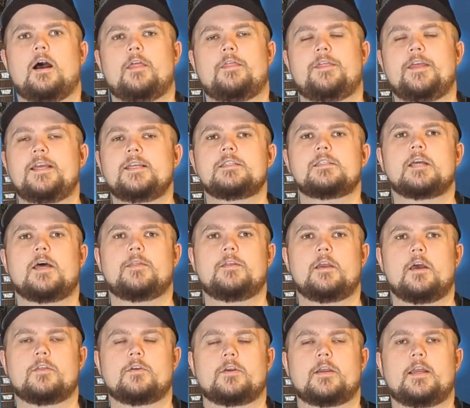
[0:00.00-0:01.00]
This, on
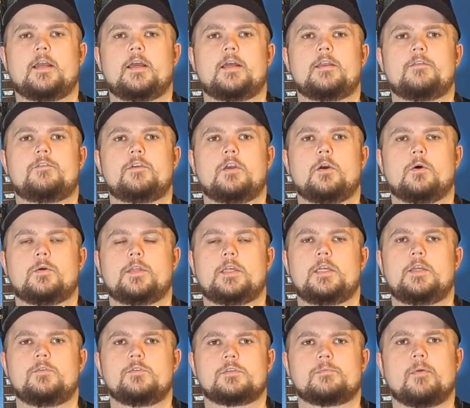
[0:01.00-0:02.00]
the other hand, if you go in the
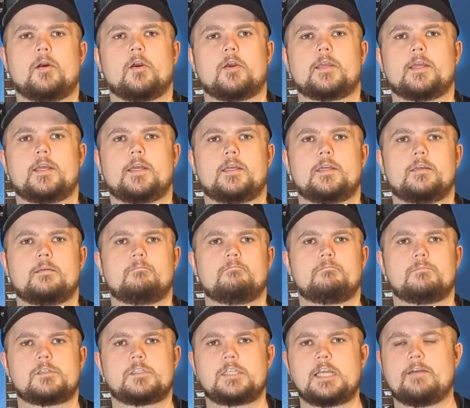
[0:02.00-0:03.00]
used market,
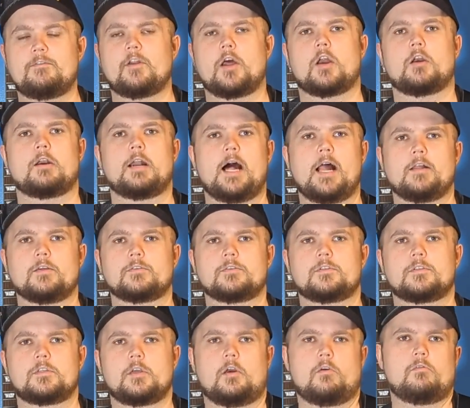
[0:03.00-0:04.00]
$700.
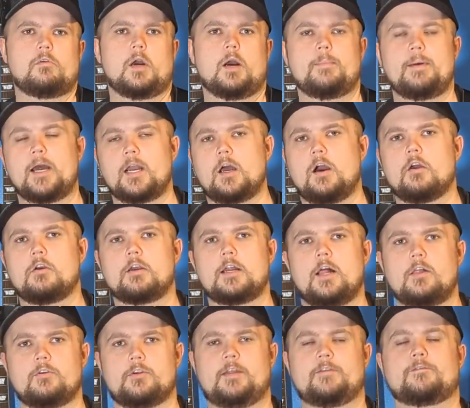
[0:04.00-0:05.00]
So about
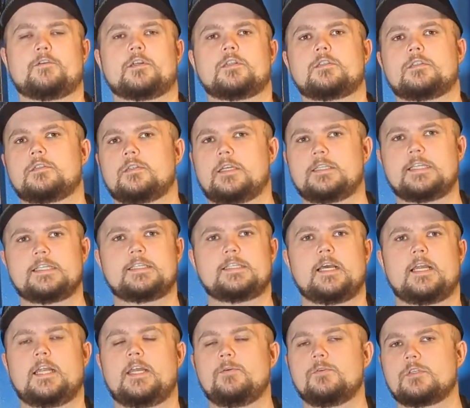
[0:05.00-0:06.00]
$100 difference. As I
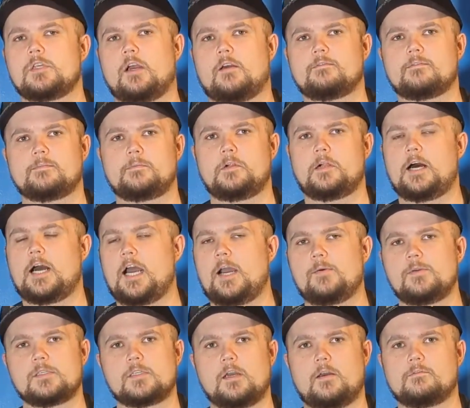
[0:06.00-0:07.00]
said, he was comfortable, I
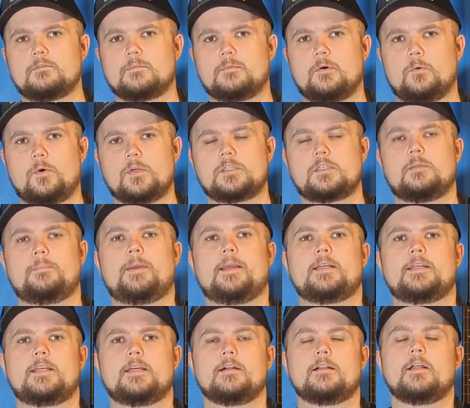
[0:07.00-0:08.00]
was comfortable, wasn't a
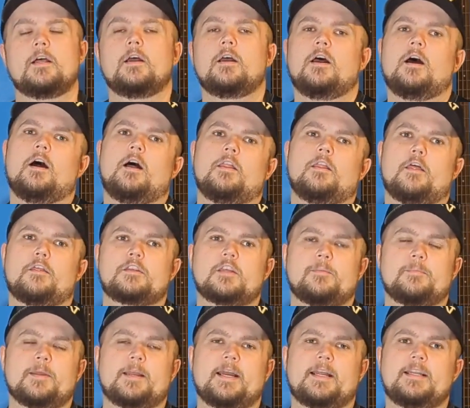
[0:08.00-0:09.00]
big deal. That's
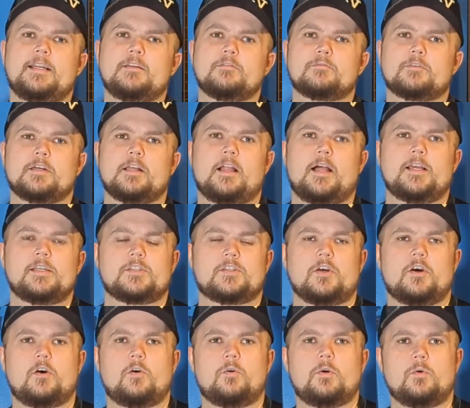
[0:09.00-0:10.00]
something I didn't realize
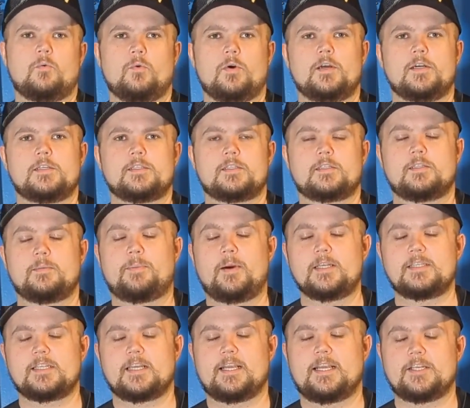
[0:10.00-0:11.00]
though was the
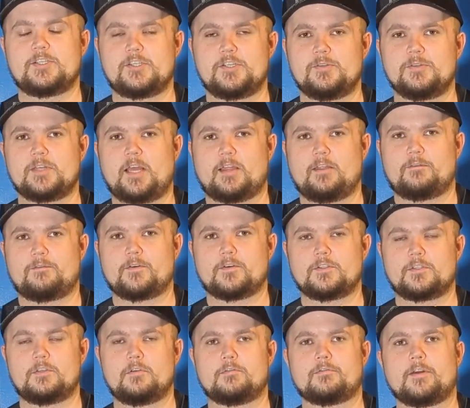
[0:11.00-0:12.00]
buzzing issues on the
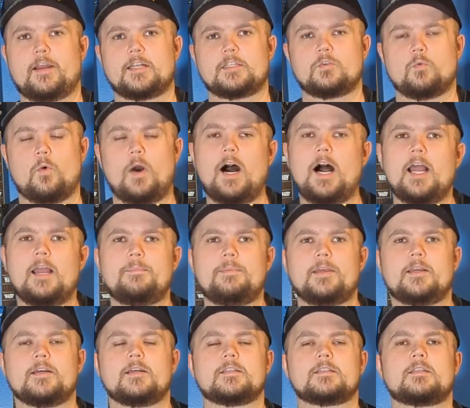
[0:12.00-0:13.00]
first 2 frets. Why?
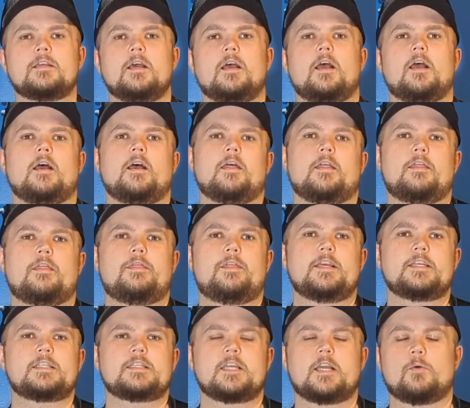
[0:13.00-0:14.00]
Because
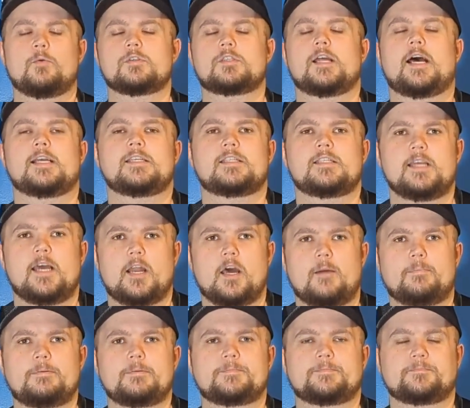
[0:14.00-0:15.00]
this thing was not set
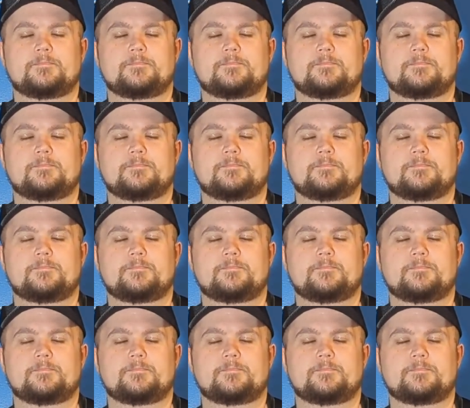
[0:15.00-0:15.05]
up.